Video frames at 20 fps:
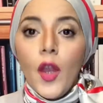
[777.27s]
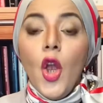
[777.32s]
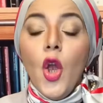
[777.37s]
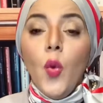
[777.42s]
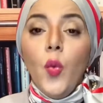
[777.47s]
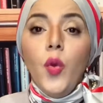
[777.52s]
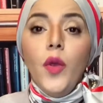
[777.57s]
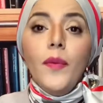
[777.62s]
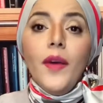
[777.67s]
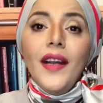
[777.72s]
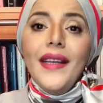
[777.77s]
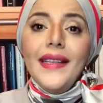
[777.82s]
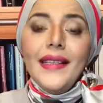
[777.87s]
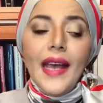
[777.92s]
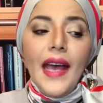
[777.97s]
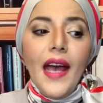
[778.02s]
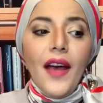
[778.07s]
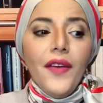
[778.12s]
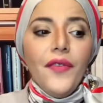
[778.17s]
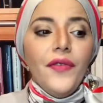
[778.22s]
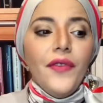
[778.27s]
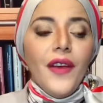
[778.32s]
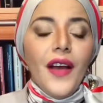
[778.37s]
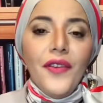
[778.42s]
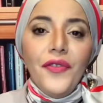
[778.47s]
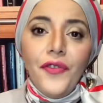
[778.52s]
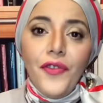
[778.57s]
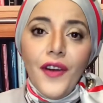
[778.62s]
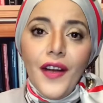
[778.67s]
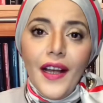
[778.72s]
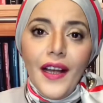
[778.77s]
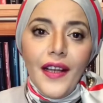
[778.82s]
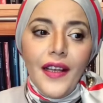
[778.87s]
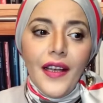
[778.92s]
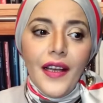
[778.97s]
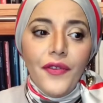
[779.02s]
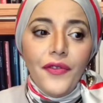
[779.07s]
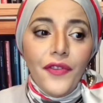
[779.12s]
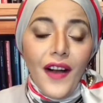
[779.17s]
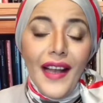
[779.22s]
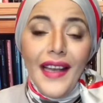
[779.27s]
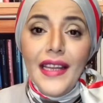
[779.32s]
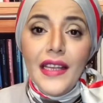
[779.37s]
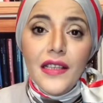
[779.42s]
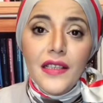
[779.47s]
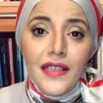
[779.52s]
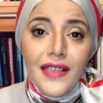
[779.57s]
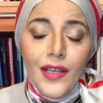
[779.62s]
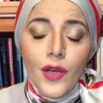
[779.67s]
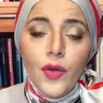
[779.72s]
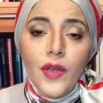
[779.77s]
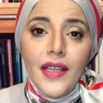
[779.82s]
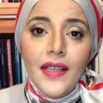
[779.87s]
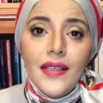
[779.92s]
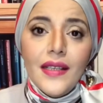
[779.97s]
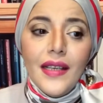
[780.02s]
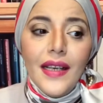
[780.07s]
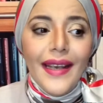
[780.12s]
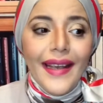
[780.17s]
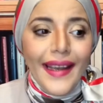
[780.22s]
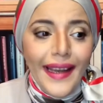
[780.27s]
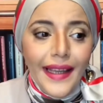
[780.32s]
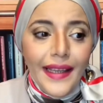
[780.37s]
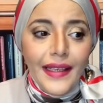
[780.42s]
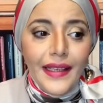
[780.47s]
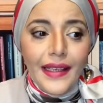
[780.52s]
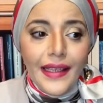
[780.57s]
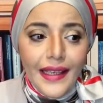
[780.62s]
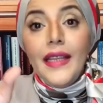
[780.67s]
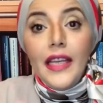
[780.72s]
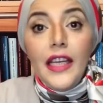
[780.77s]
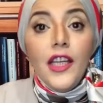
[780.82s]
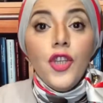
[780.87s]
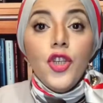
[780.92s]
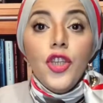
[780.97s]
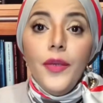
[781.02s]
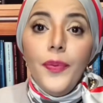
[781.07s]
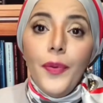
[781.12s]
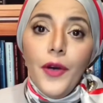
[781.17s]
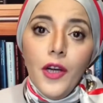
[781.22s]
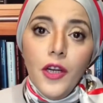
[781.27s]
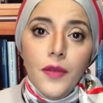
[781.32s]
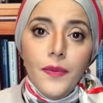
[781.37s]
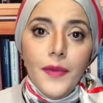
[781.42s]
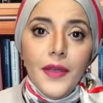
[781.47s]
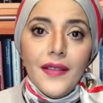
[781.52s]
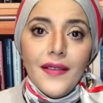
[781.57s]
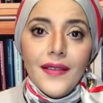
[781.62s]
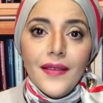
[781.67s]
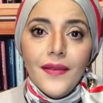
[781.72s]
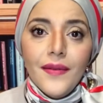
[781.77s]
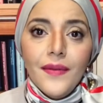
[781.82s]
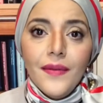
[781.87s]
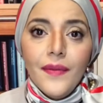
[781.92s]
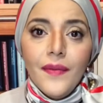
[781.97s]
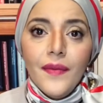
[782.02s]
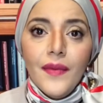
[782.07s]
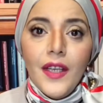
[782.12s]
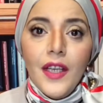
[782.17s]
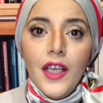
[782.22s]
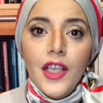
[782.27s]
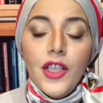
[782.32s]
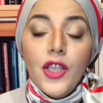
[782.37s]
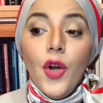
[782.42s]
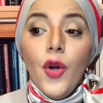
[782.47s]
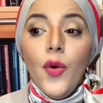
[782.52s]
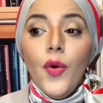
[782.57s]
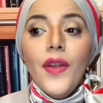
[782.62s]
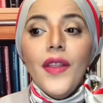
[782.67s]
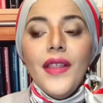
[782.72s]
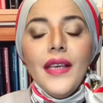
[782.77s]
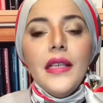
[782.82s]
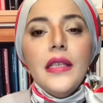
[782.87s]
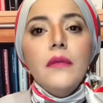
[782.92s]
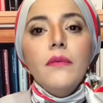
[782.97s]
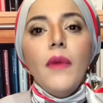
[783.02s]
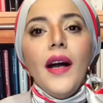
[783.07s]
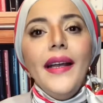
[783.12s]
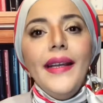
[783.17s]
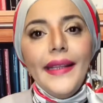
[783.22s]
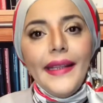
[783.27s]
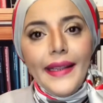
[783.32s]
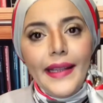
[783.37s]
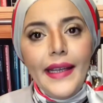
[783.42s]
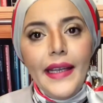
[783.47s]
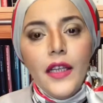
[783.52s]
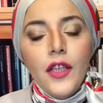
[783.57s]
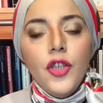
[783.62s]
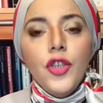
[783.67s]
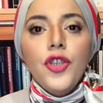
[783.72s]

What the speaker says: We might have a finance unit in each department, so this might lead